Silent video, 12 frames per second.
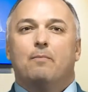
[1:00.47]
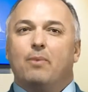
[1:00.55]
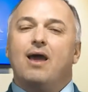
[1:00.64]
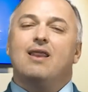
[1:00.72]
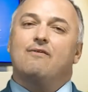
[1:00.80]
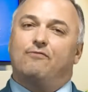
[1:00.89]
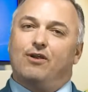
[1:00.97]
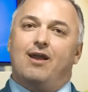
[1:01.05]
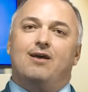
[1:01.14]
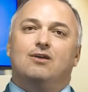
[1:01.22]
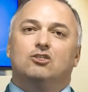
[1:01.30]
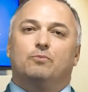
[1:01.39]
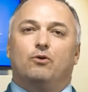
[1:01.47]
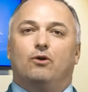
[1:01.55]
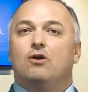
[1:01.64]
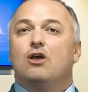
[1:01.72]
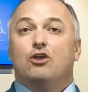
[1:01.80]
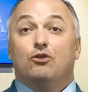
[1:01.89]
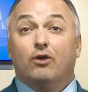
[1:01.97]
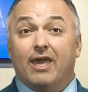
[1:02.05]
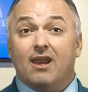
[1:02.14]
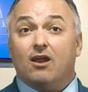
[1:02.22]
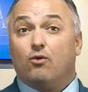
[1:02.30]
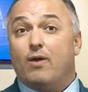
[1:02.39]
but if you're eligible, you'll
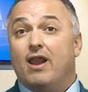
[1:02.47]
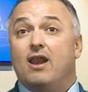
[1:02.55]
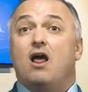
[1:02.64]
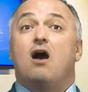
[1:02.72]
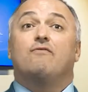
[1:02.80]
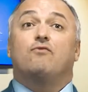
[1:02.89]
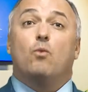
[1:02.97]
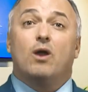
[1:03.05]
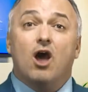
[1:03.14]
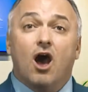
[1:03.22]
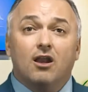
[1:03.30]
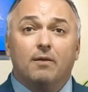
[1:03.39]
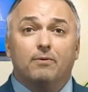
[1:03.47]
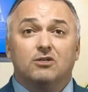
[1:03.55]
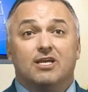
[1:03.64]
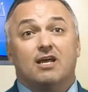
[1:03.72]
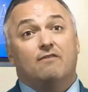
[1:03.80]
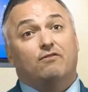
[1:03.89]
get a credit of 100% of